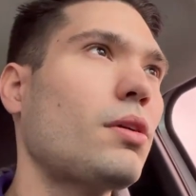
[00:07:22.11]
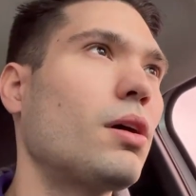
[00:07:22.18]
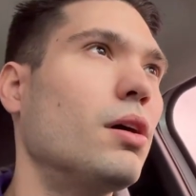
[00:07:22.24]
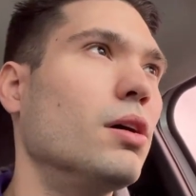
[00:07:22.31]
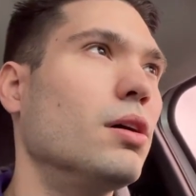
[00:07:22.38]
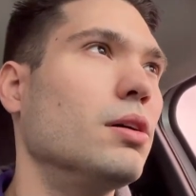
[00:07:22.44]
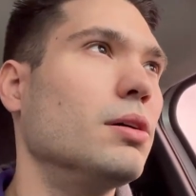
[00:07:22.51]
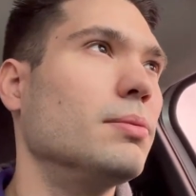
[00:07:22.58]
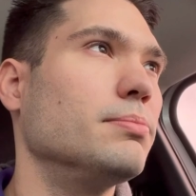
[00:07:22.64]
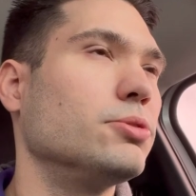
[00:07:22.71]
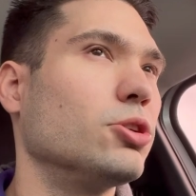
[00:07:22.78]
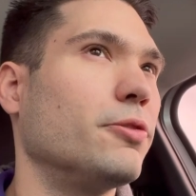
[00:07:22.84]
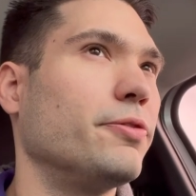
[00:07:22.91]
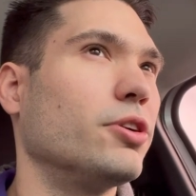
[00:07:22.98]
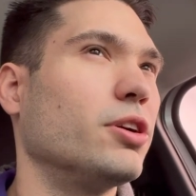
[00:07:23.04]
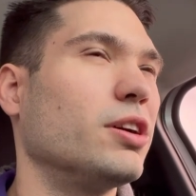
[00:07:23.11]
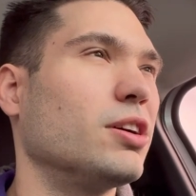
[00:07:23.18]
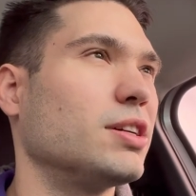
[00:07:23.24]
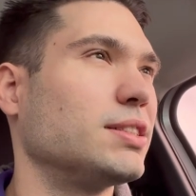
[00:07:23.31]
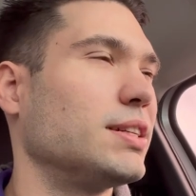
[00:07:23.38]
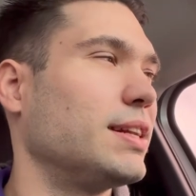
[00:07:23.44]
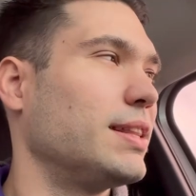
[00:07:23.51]
Um, so if you're
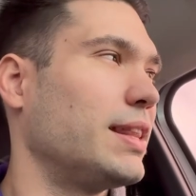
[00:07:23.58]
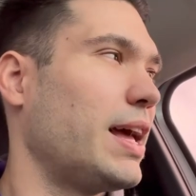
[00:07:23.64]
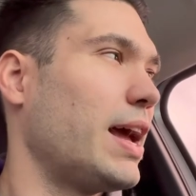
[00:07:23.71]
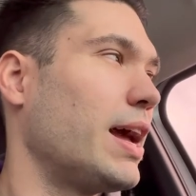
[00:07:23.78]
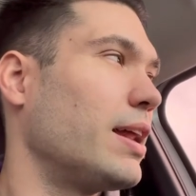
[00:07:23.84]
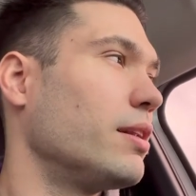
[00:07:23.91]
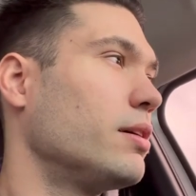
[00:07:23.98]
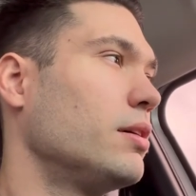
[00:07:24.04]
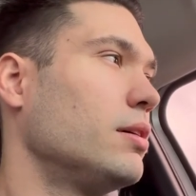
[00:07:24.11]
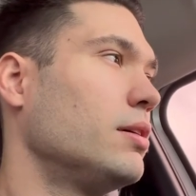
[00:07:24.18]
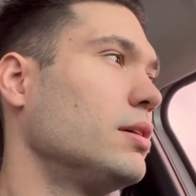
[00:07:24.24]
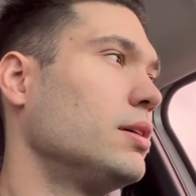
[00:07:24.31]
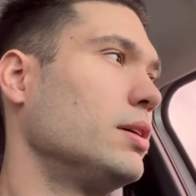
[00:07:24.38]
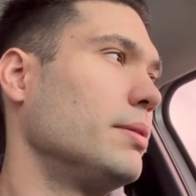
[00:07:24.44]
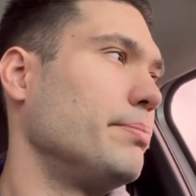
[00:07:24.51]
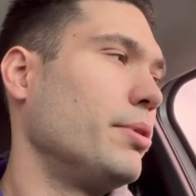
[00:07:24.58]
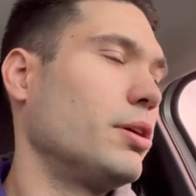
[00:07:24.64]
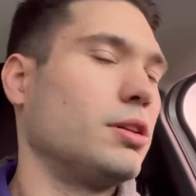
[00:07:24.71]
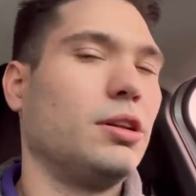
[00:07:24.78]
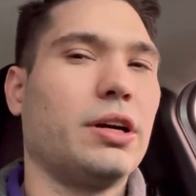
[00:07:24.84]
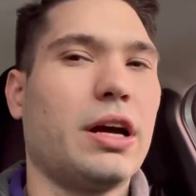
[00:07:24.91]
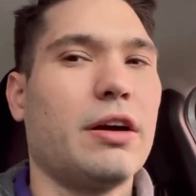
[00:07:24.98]
interested in that, be on
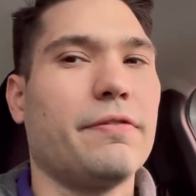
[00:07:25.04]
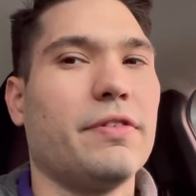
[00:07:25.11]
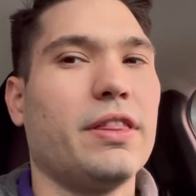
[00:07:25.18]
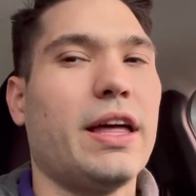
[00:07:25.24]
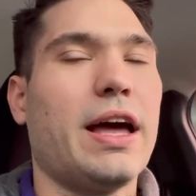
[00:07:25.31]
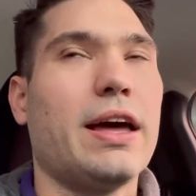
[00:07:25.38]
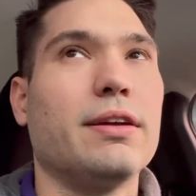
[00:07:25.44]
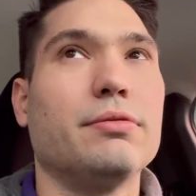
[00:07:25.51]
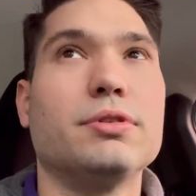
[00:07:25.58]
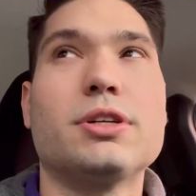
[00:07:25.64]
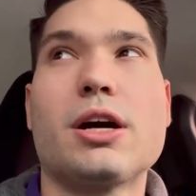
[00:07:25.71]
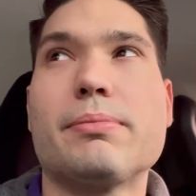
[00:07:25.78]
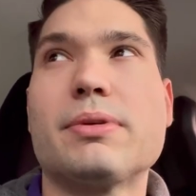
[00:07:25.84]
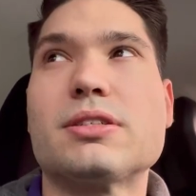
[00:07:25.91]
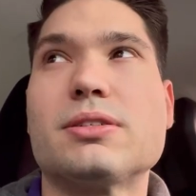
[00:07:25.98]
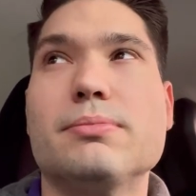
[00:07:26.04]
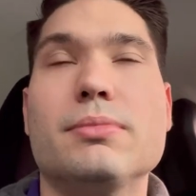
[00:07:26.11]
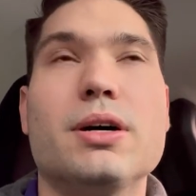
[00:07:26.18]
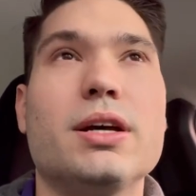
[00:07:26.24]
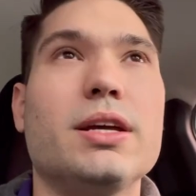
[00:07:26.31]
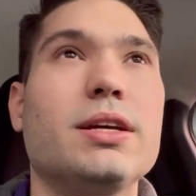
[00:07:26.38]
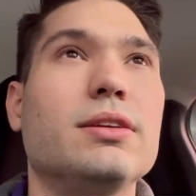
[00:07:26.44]
the lookout for that. If we're talking about some
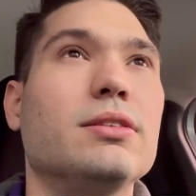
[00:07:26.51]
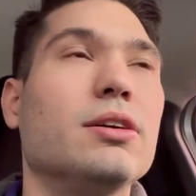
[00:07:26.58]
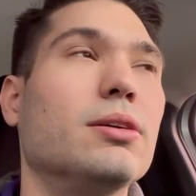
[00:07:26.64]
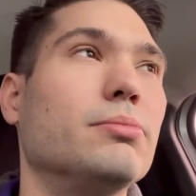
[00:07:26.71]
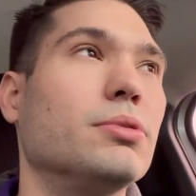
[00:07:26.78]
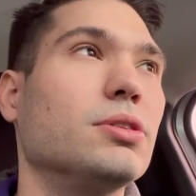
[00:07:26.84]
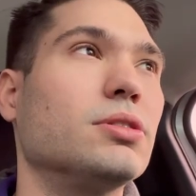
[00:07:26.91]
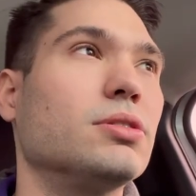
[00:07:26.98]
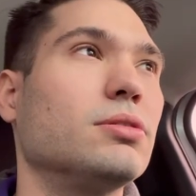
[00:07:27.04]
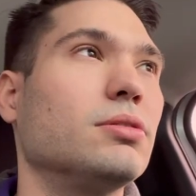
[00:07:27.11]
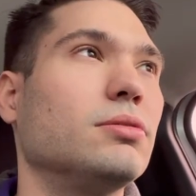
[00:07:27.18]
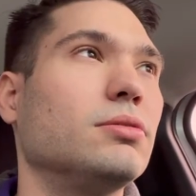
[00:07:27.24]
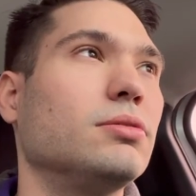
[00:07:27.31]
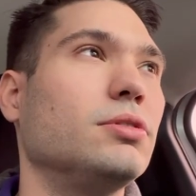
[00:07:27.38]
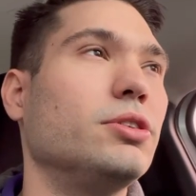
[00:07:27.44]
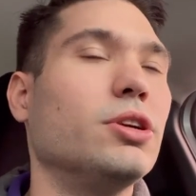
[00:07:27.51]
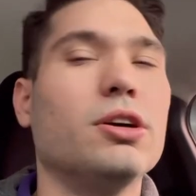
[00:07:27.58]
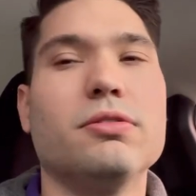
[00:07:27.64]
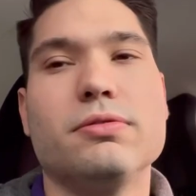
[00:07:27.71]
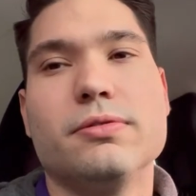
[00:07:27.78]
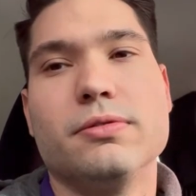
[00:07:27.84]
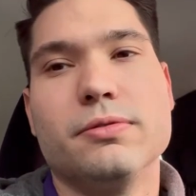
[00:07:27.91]
money numbers, you
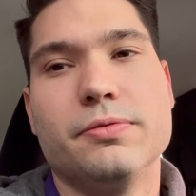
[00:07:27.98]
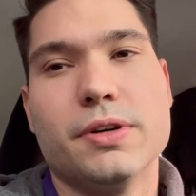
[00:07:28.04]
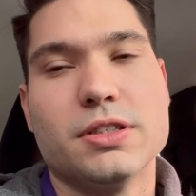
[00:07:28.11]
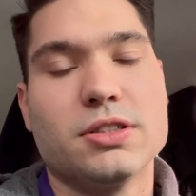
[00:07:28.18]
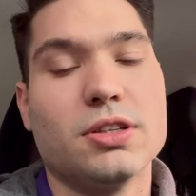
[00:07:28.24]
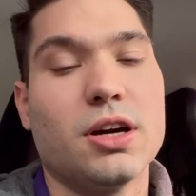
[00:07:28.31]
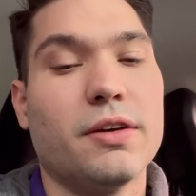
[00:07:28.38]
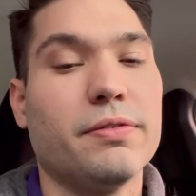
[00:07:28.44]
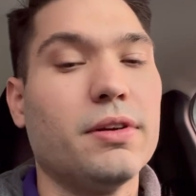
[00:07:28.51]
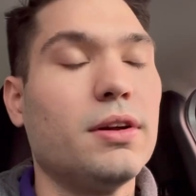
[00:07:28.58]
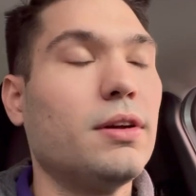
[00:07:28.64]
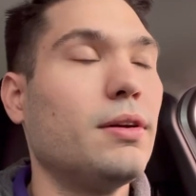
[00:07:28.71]
know, fun stuff.